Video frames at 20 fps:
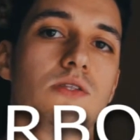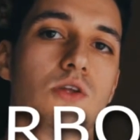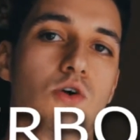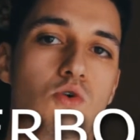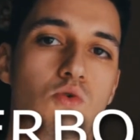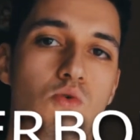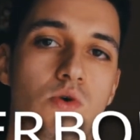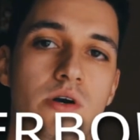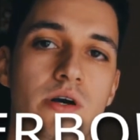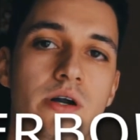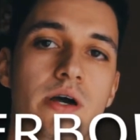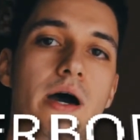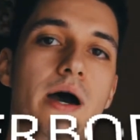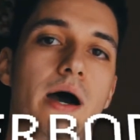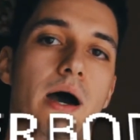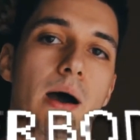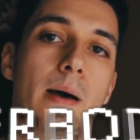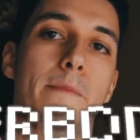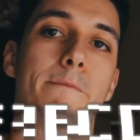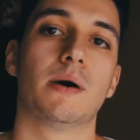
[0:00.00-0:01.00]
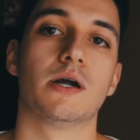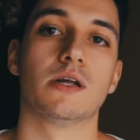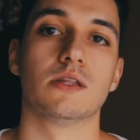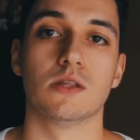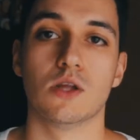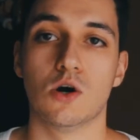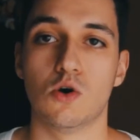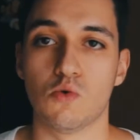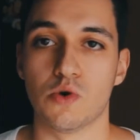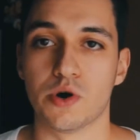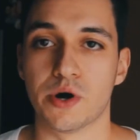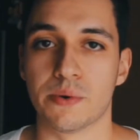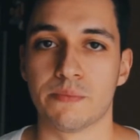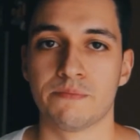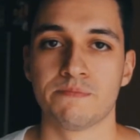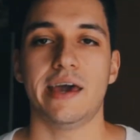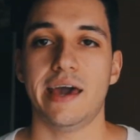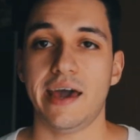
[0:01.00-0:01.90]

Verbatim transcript: lower, upper, lower.